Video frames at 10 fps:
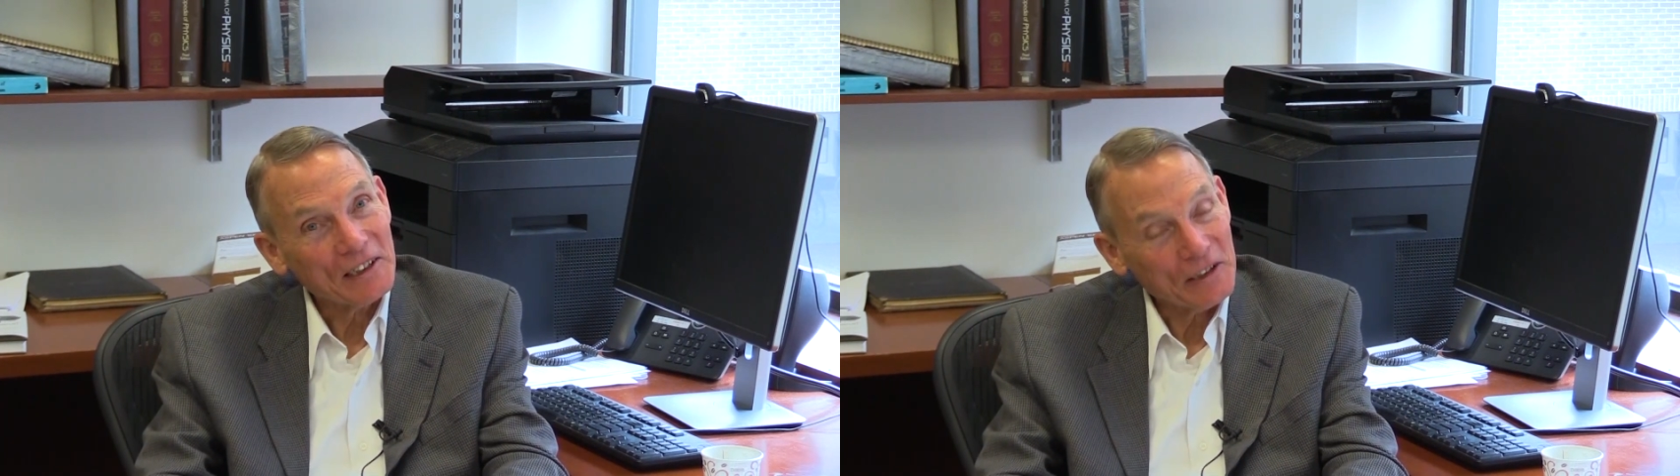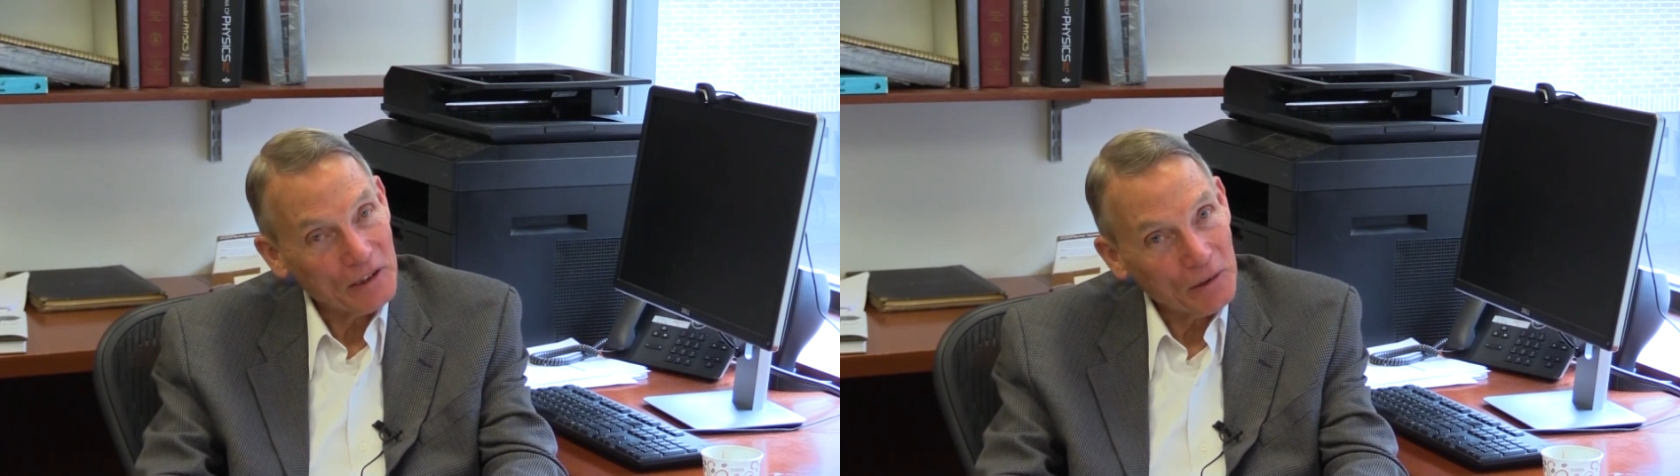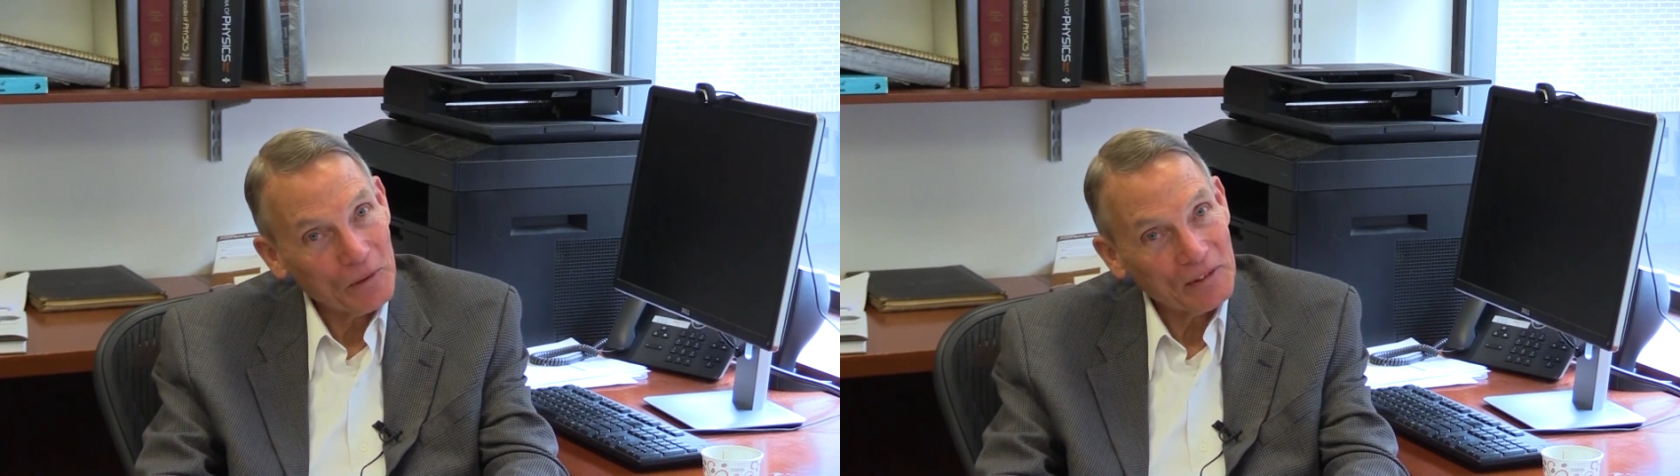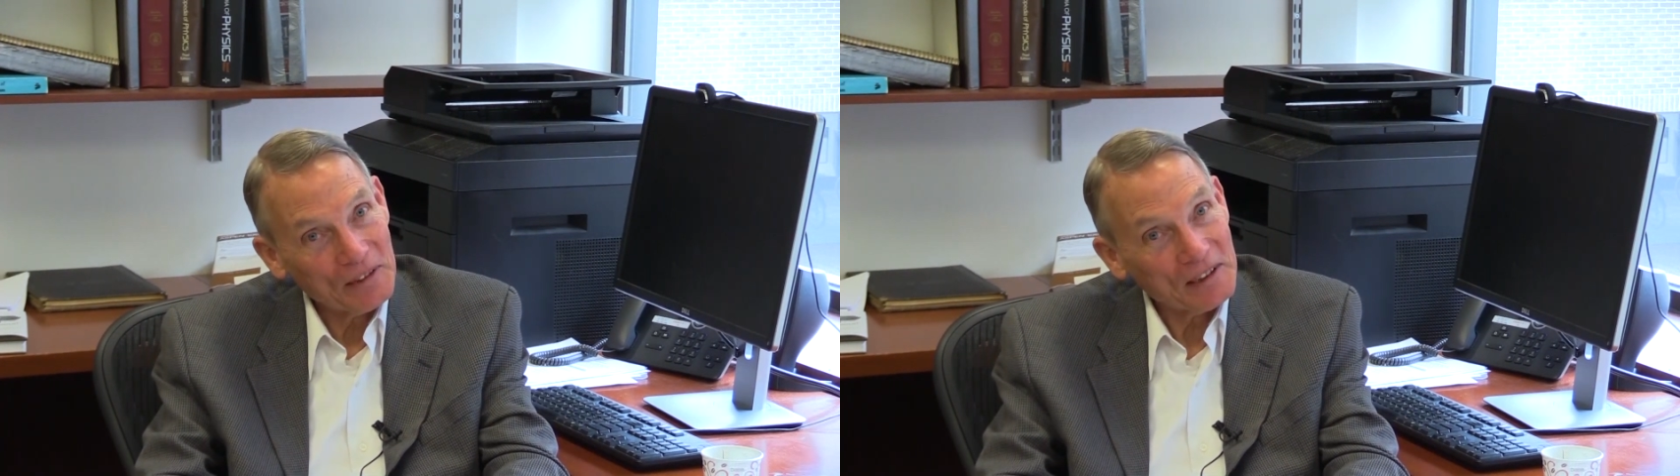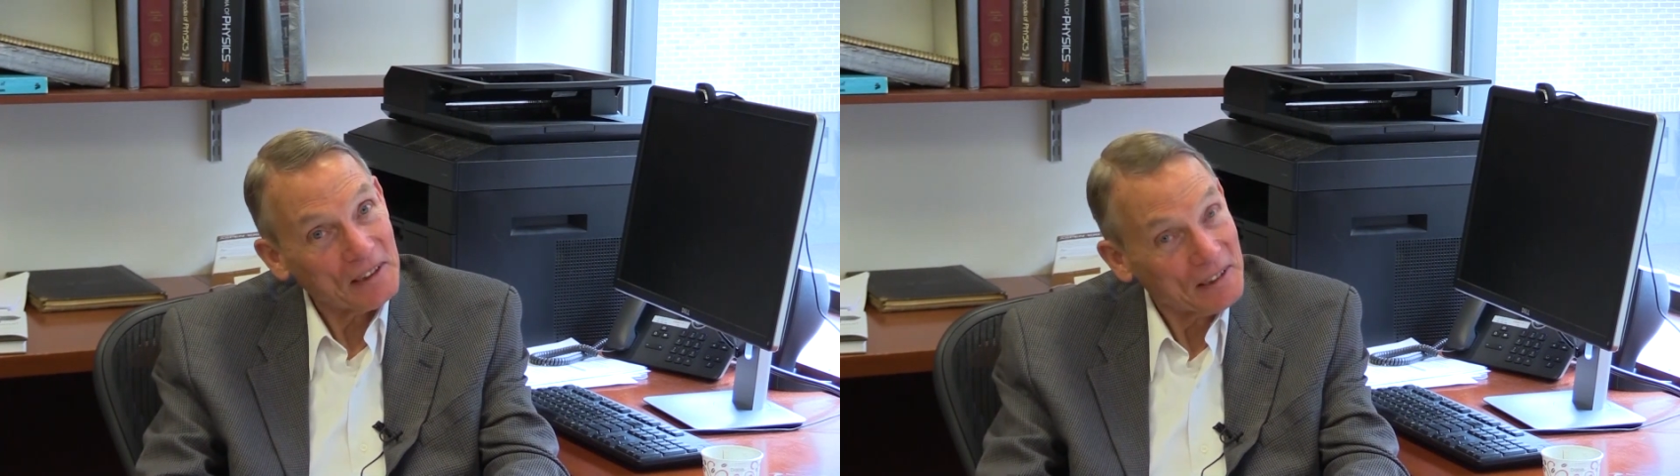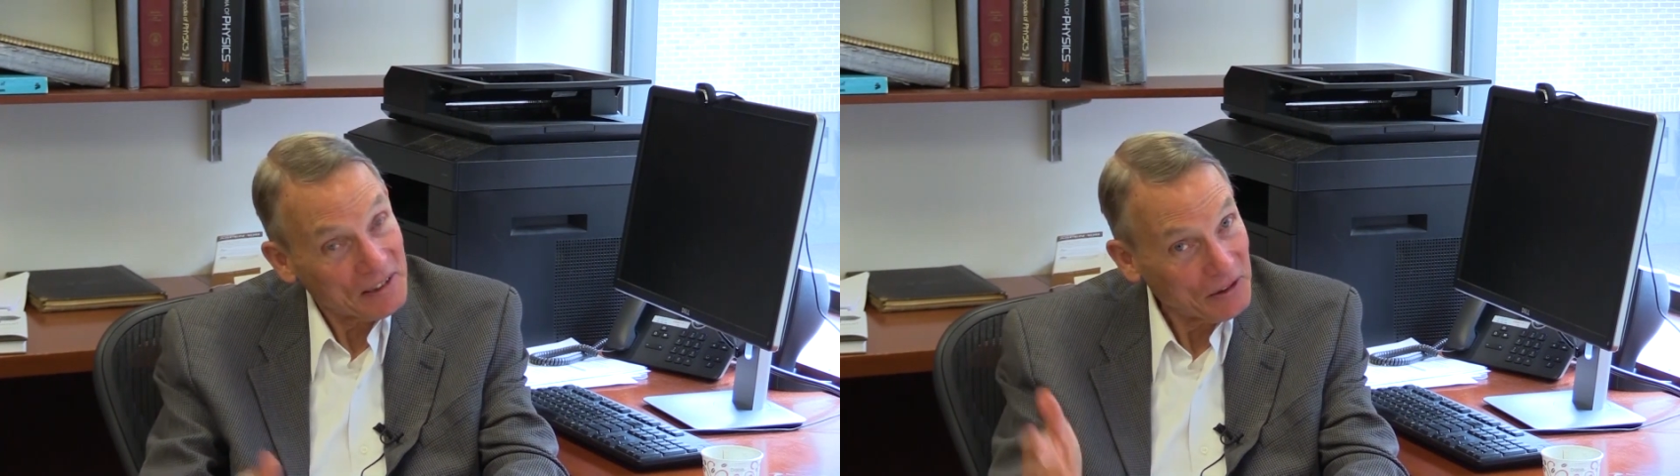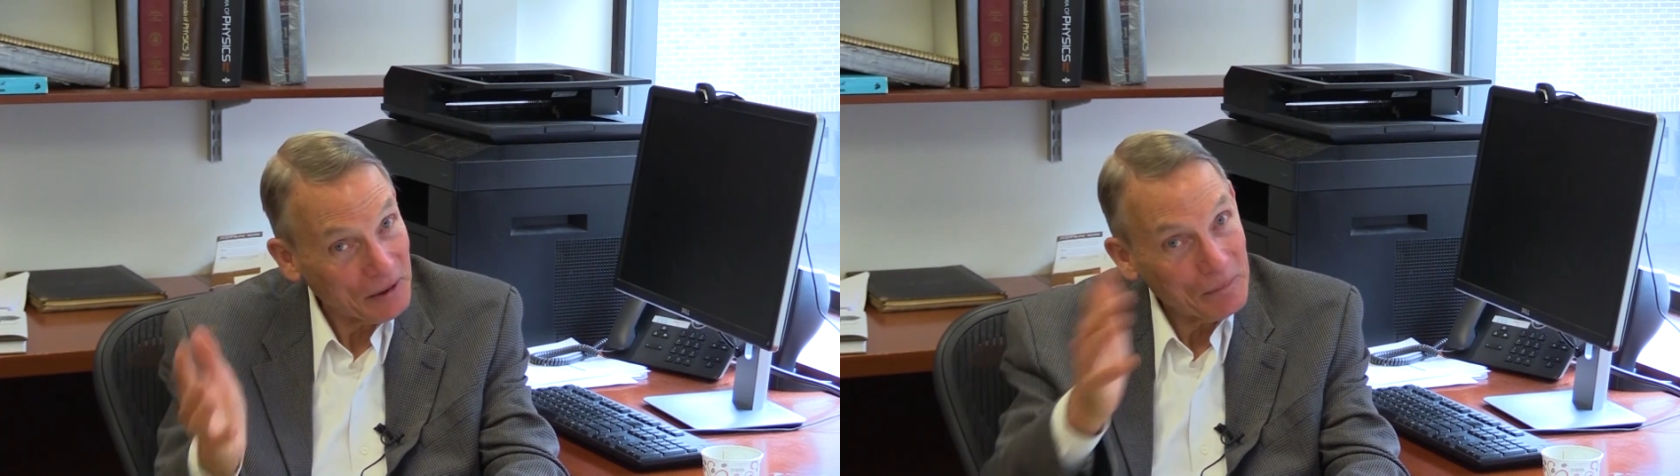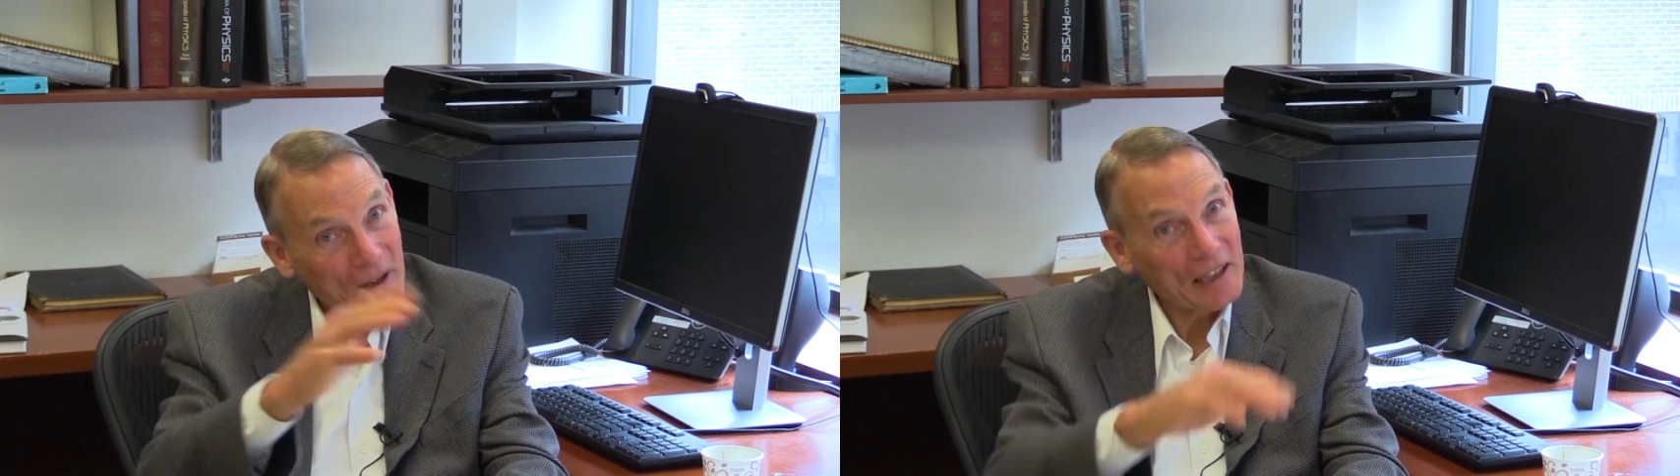you know, when you
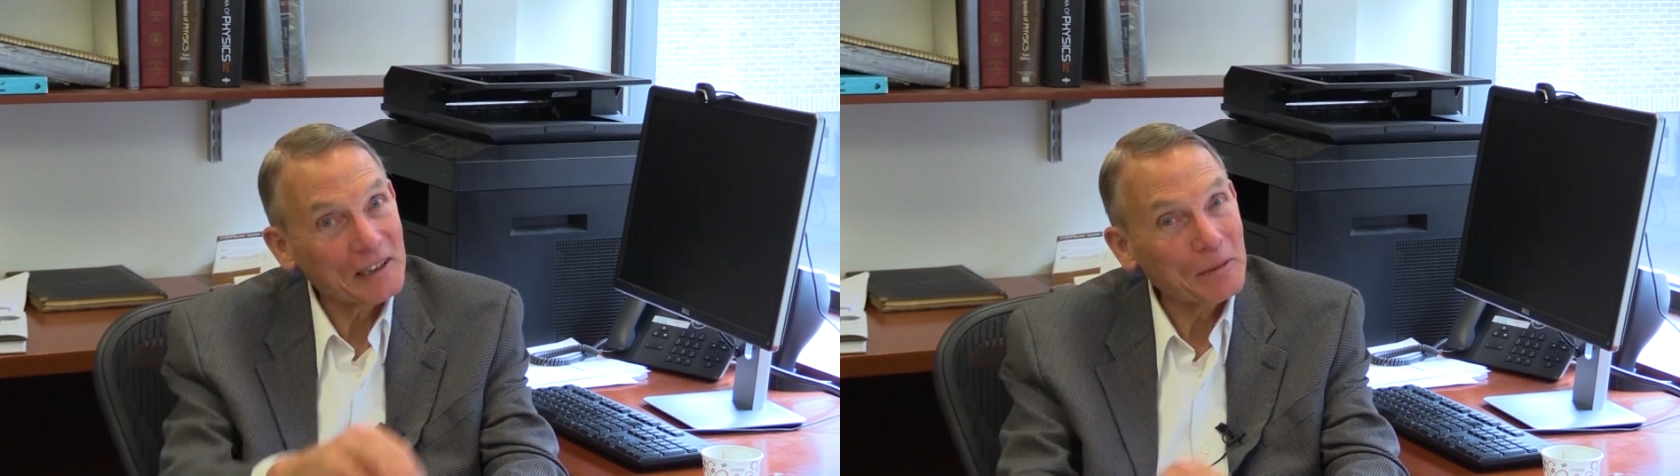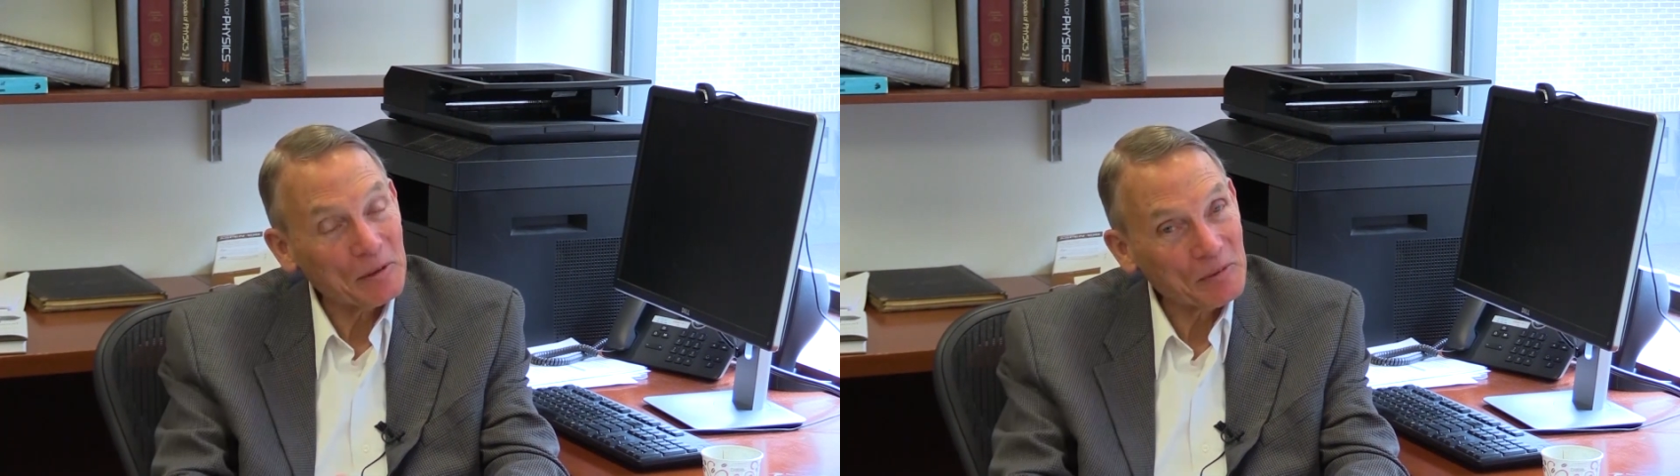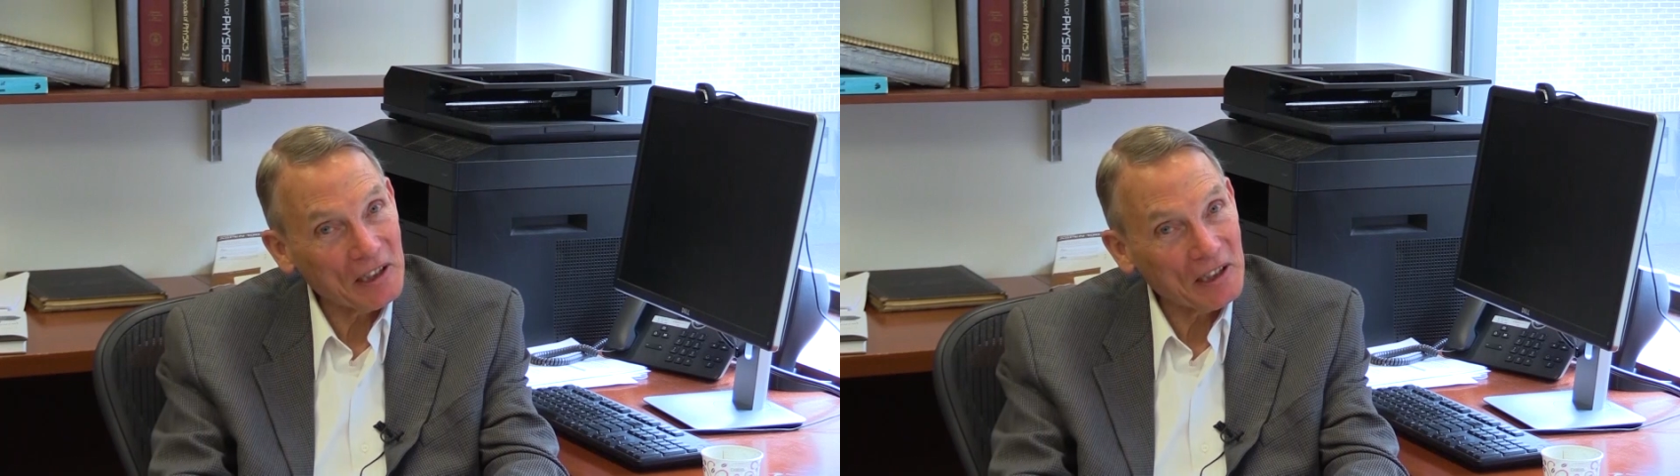get maximum